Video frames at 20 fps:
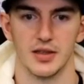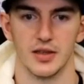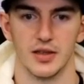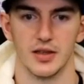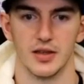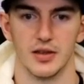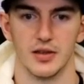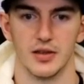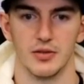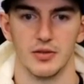
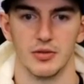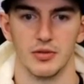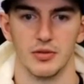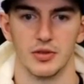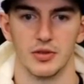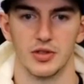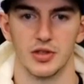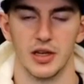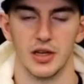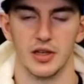
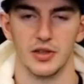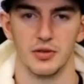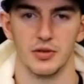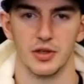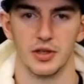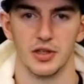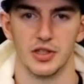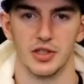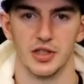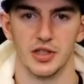We're trying to do
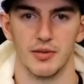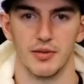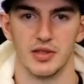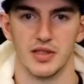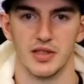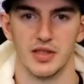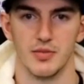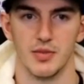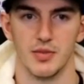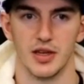a good job
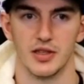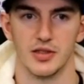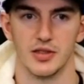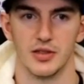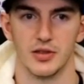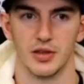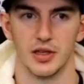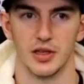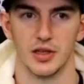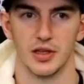as teammates, you
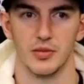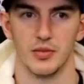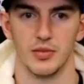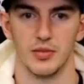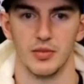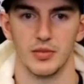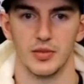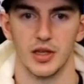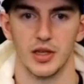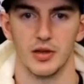know, getting
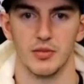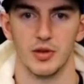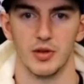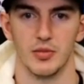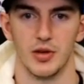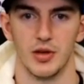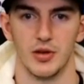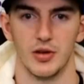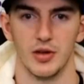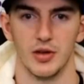him
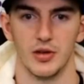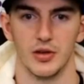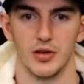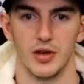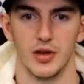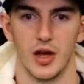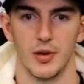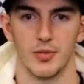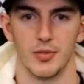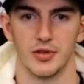the ball in
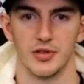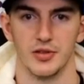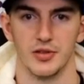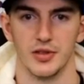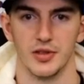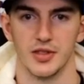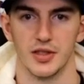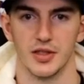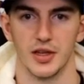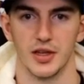
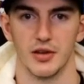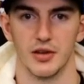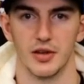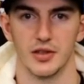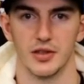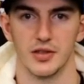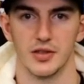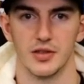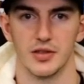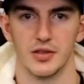opportunistic
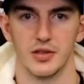areas.